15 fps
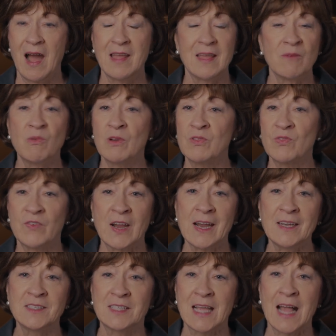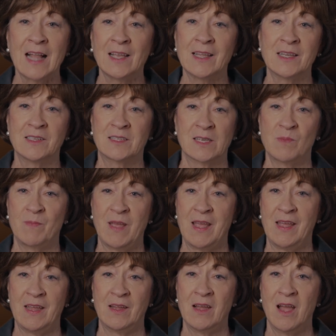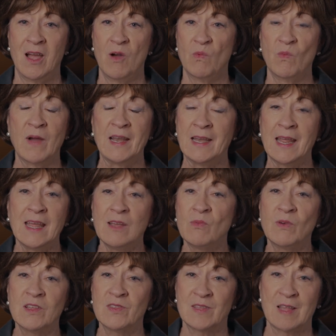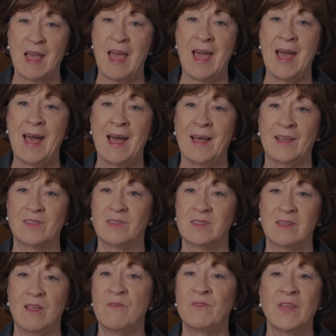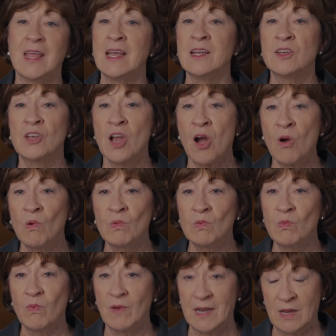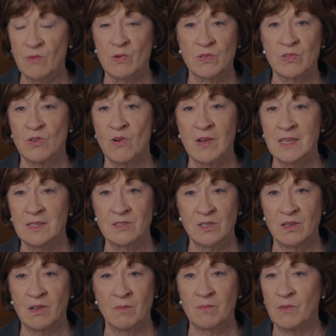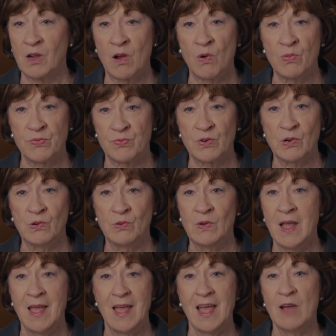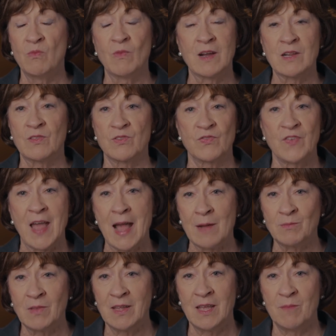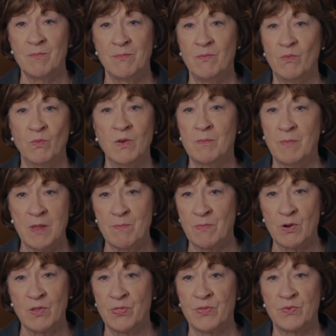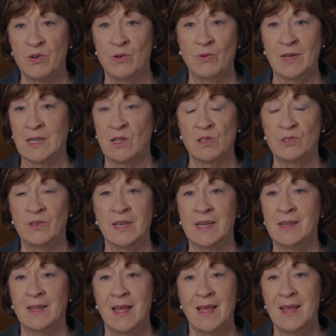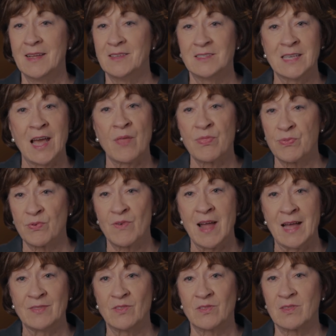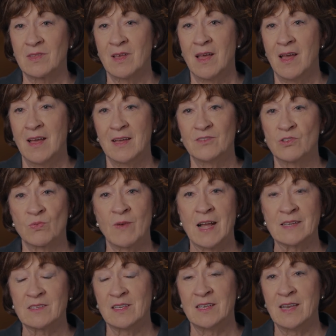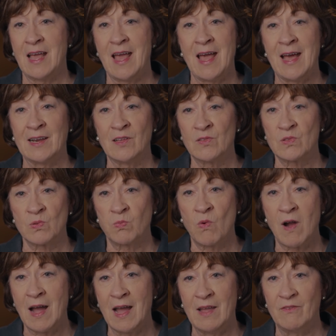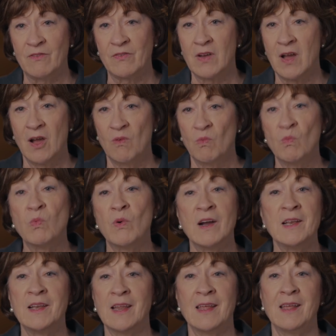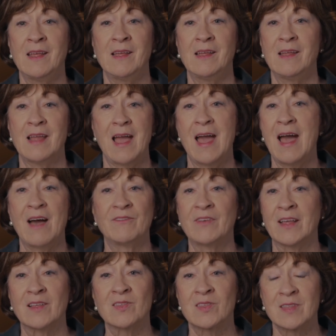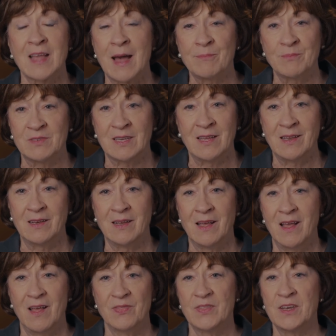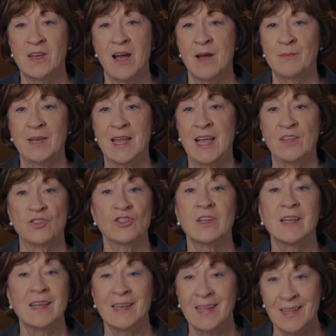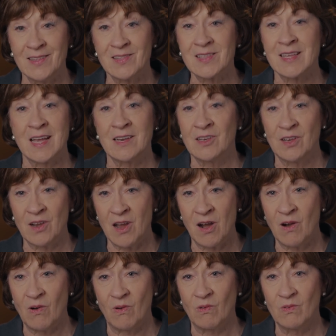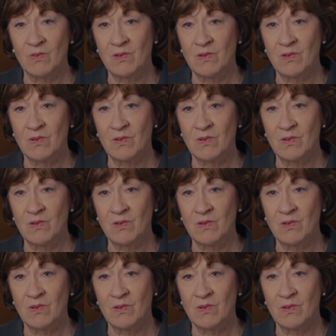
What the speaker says: It was very telling to me when he was asked if he had known what he was going to go through and what his family would be put through, including death threats directed at his wife, would he have accepted the nomination? And he said no.